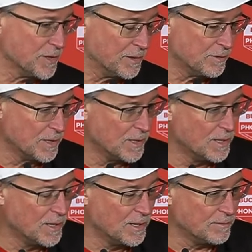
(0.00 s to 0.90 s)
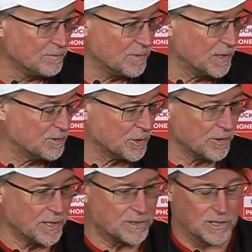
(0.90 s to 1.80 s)
And then then
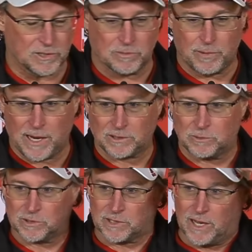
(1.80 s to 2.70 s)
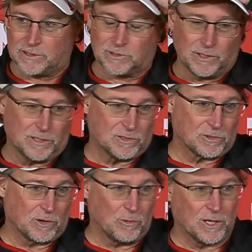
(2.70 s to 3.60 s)
turn the attention back to Wisconsin and
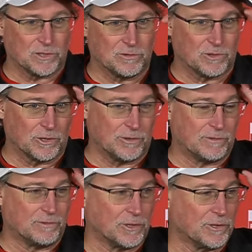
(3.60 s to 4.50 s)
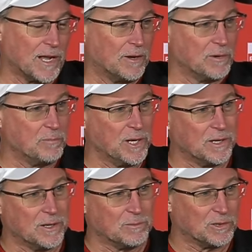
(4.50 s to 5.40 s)
start watching third down and
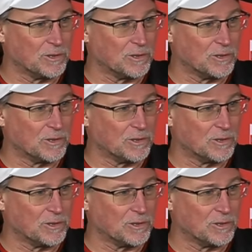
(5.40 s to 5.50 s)
medium